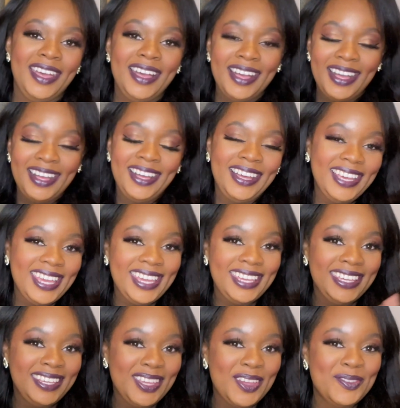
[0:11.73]

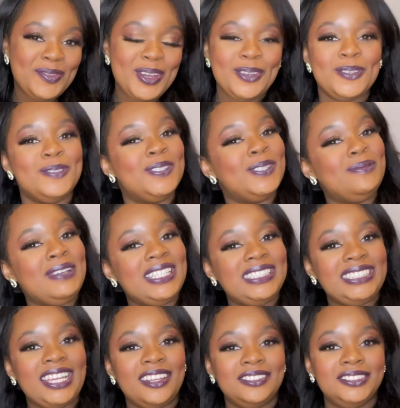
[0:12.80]
Hi and welcome to my
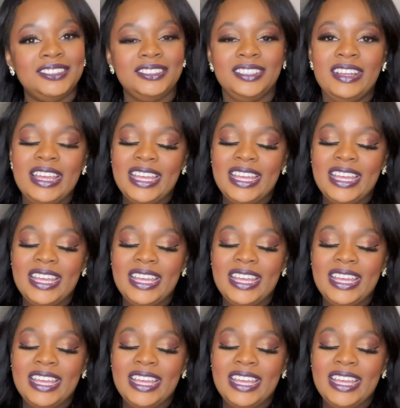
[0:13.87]
channel.